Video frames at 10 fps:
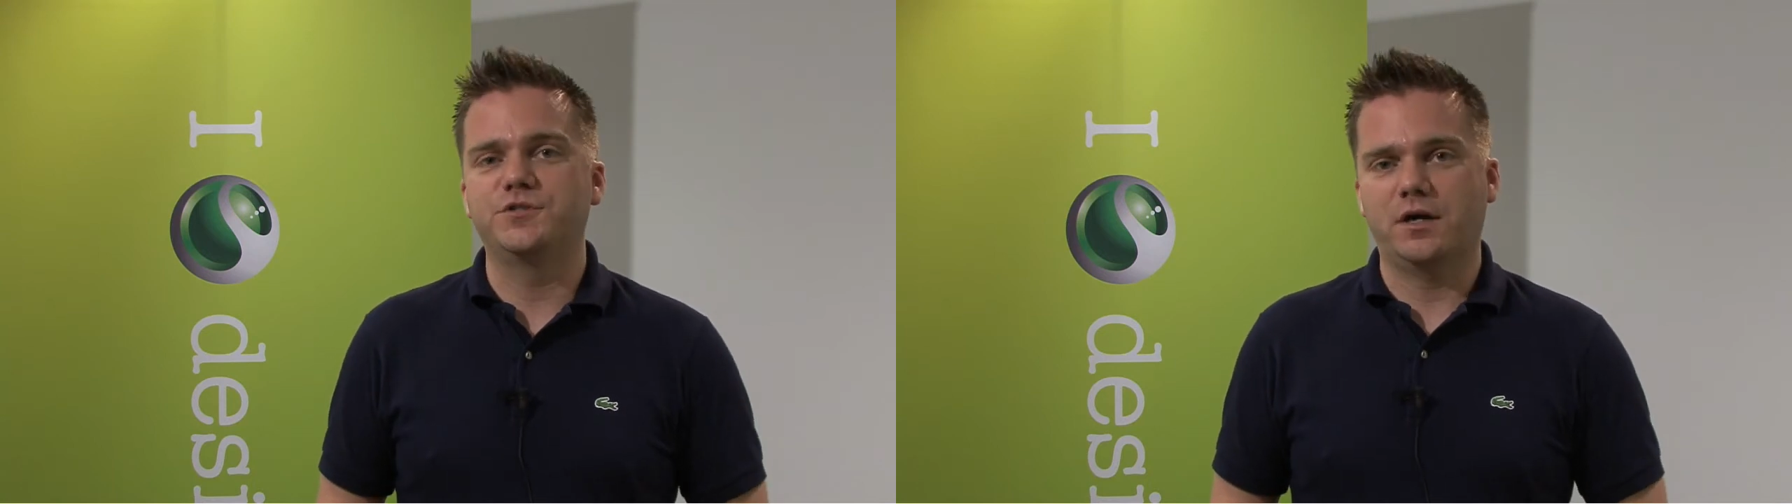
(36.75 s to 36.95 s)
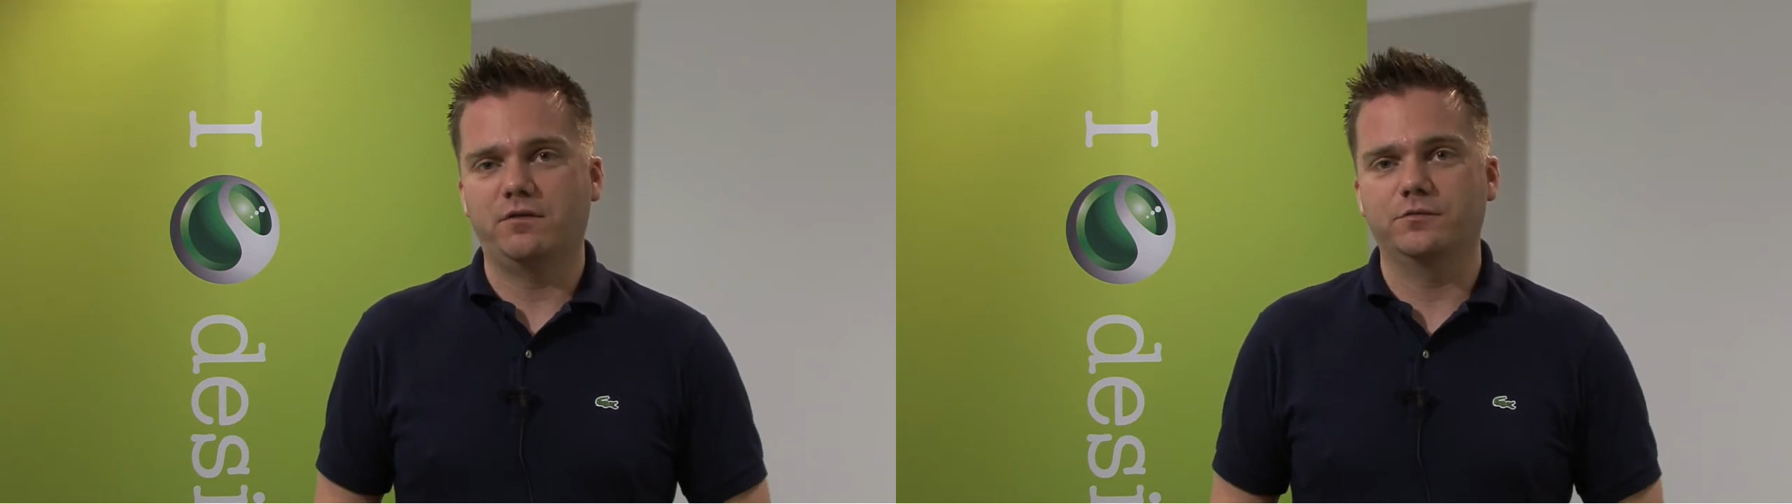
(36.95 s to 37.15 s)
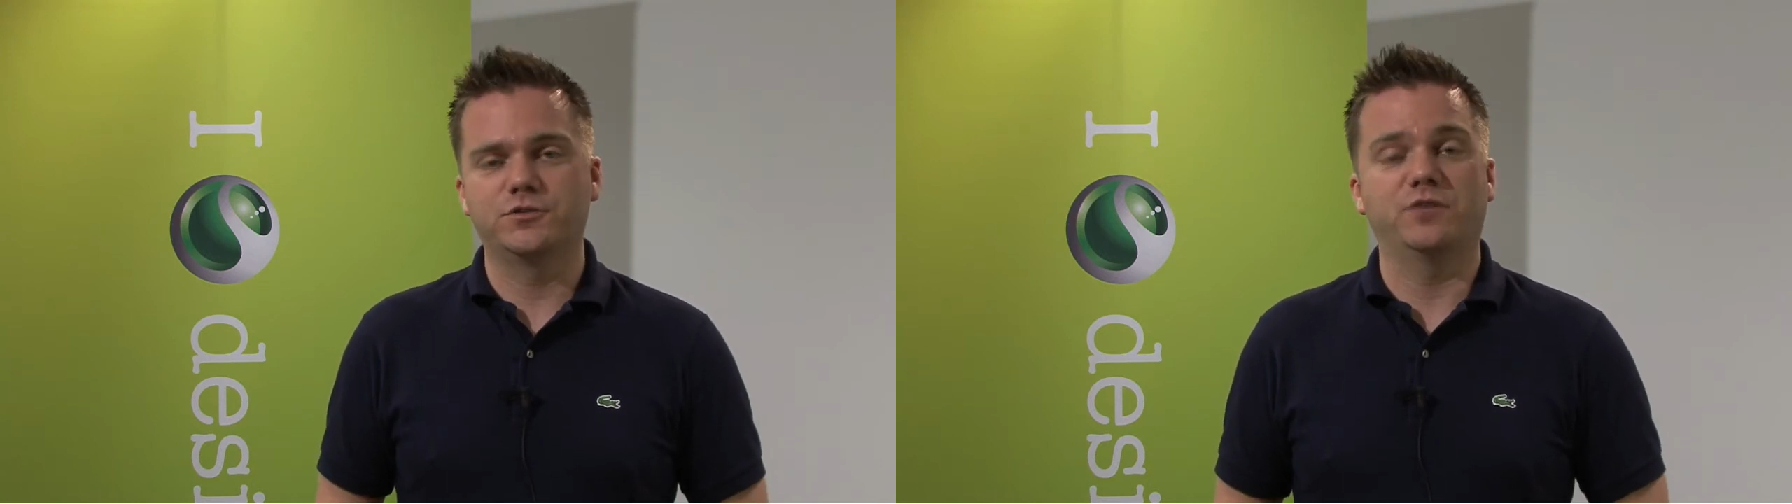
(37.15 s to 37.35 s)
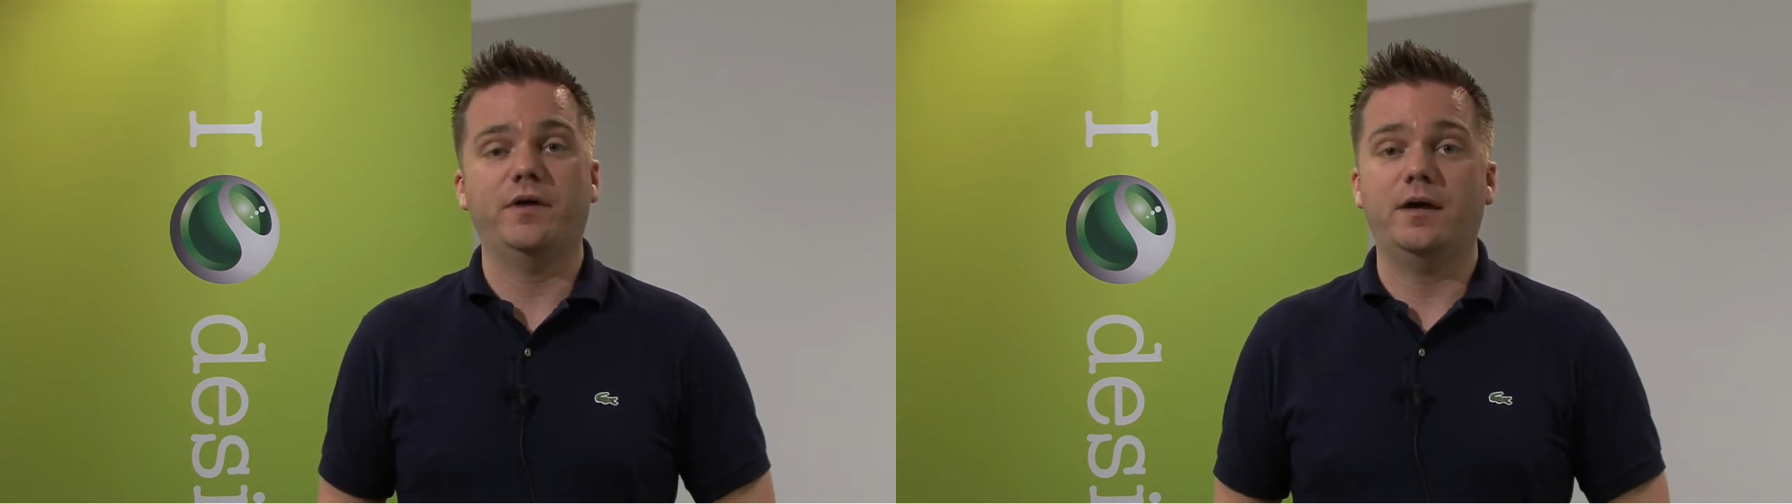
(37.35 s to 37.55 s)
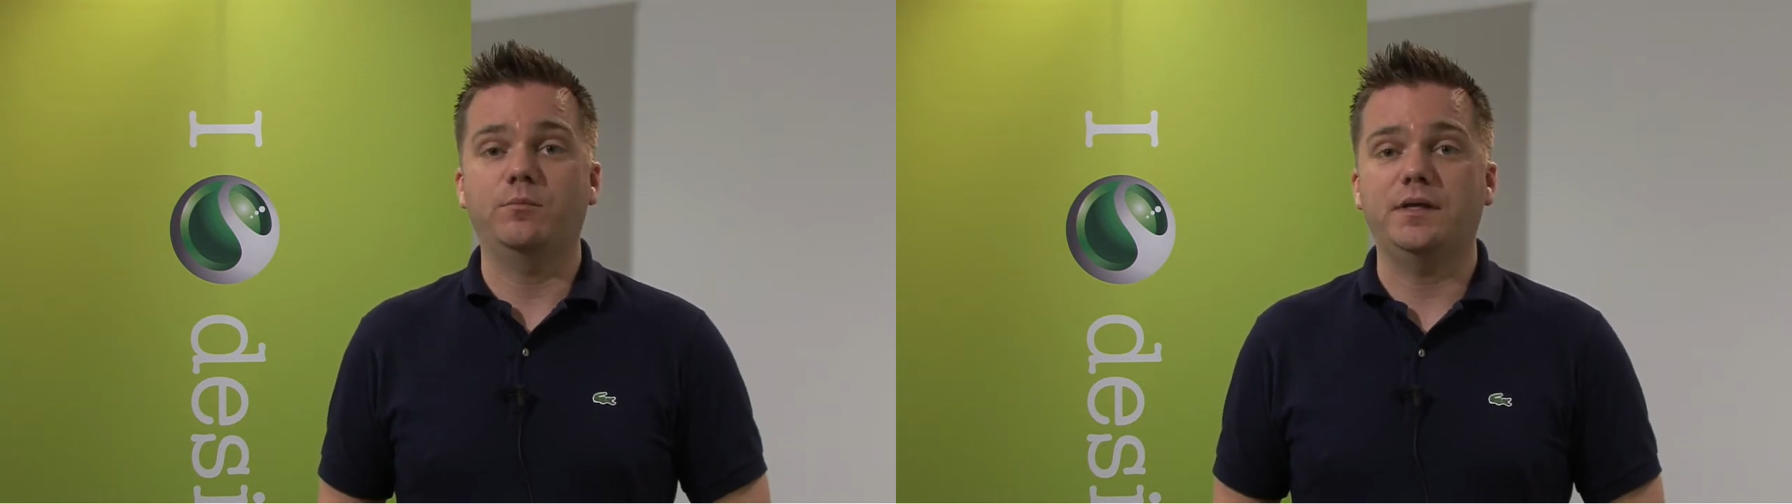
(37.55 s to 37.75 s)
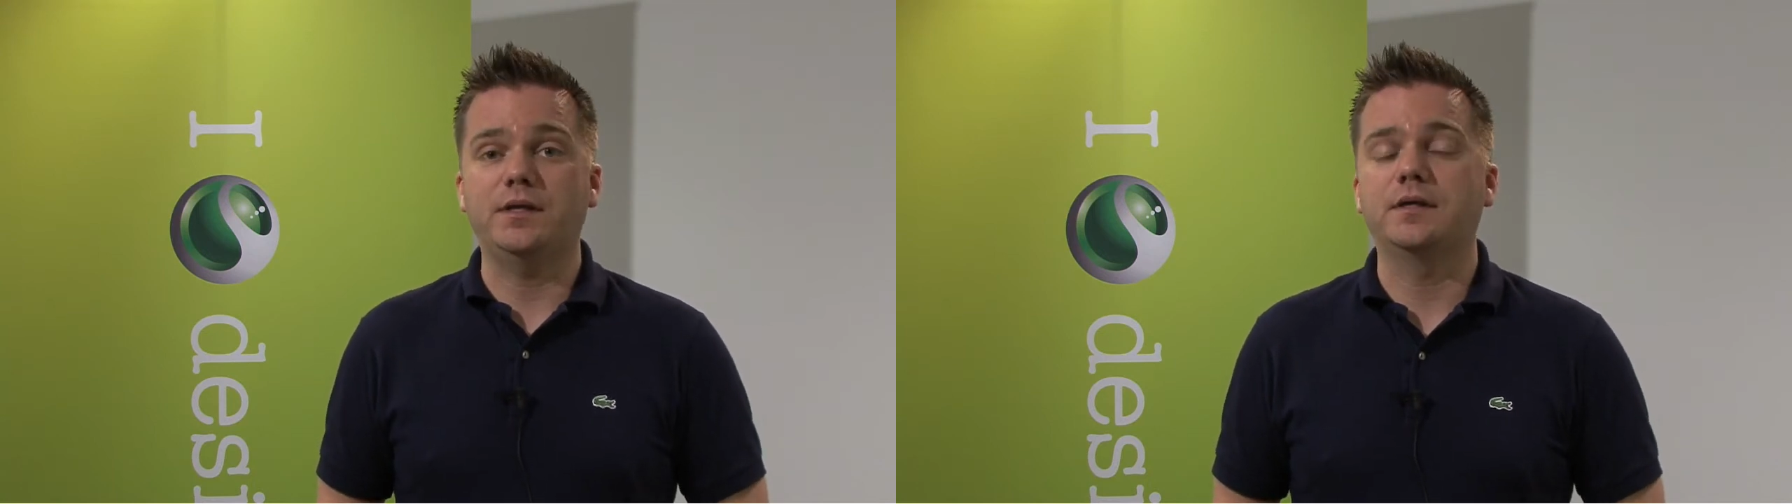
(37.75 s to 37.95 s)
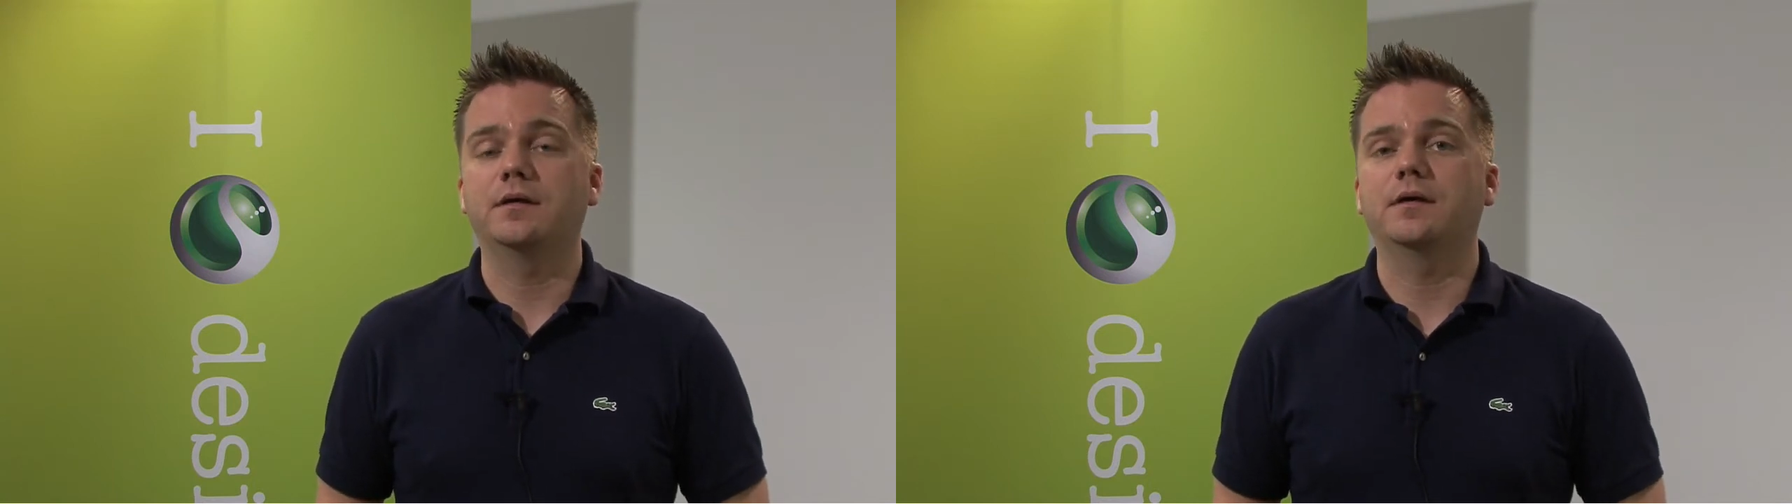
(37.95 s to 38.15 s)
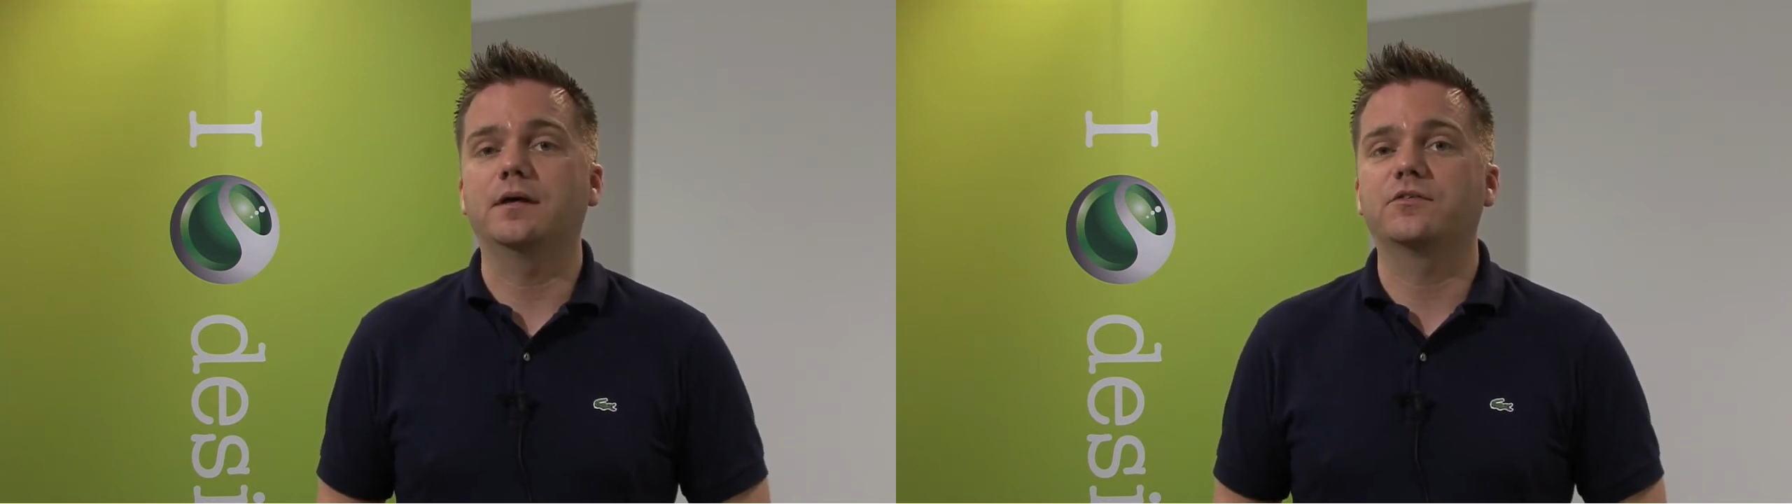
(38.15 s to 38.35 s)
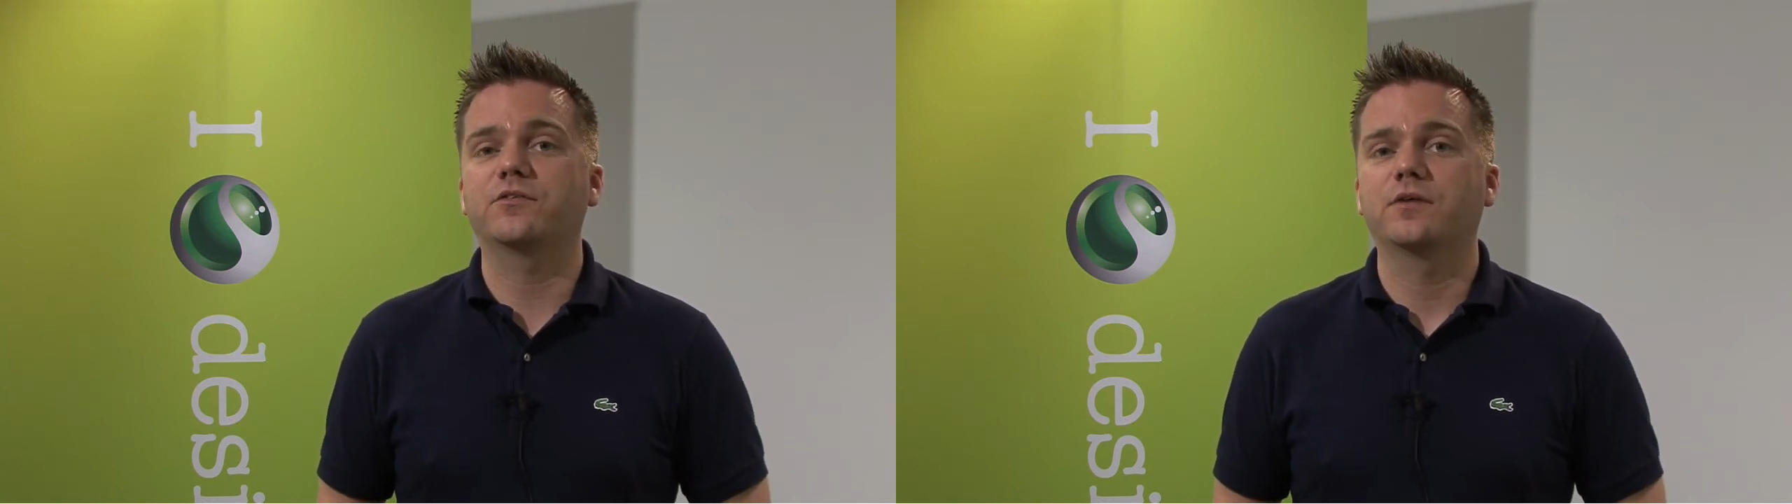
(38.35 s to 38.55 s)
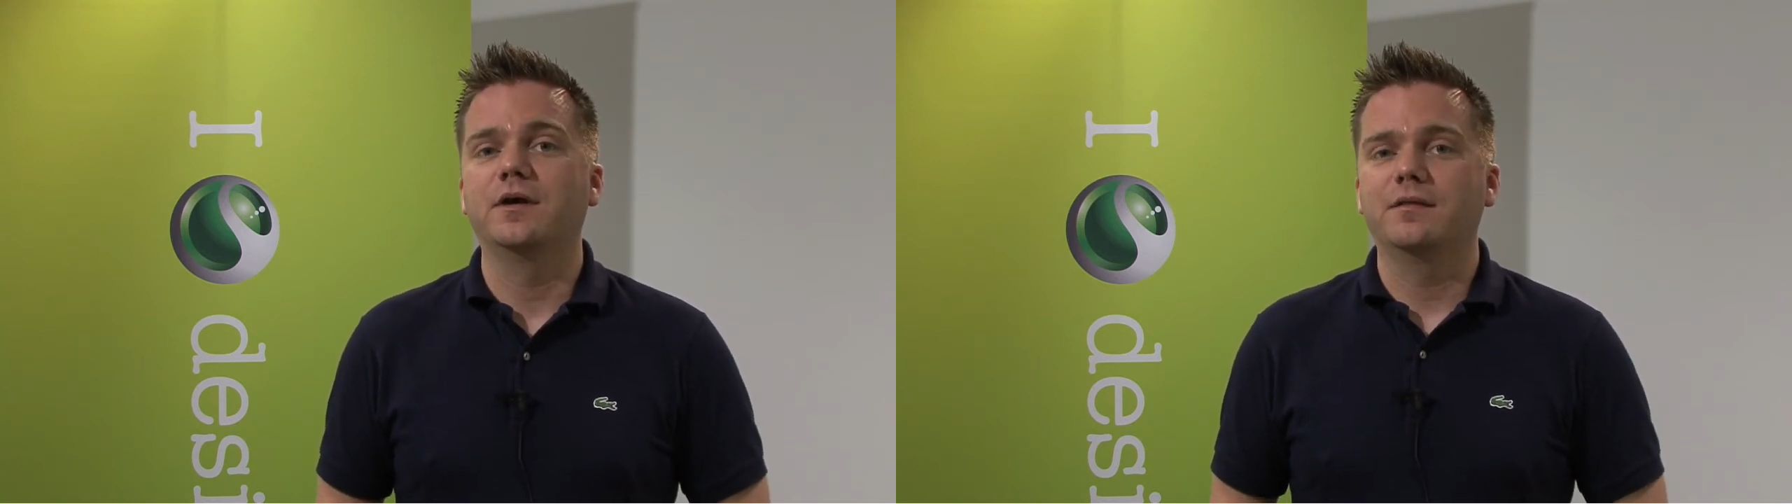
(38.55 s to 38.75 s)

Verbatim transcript: Java ME is